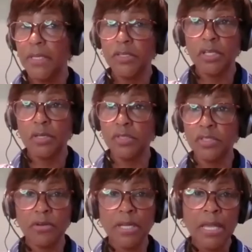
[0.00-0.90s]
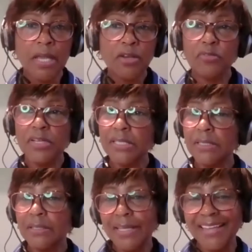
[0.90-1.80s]
So, sorry, Chris,
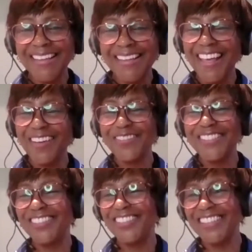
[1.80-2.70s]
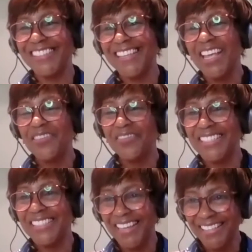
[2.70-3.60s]
that was just
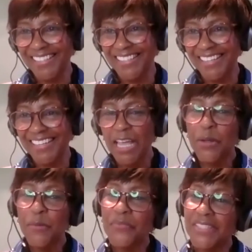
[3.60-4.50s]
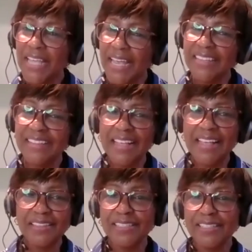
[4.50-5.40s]
fantastic. Is there anything
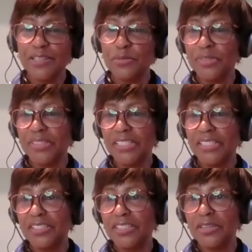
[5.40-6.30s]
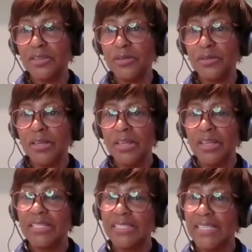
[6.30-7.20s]
else that you wanted to
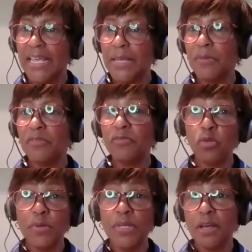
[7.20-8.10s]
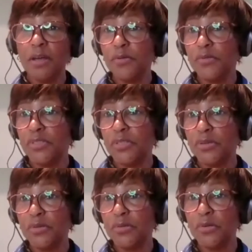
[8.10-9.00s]
say before we go
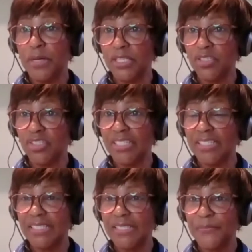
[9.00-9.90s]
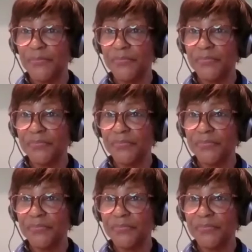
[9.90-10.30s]
to questions?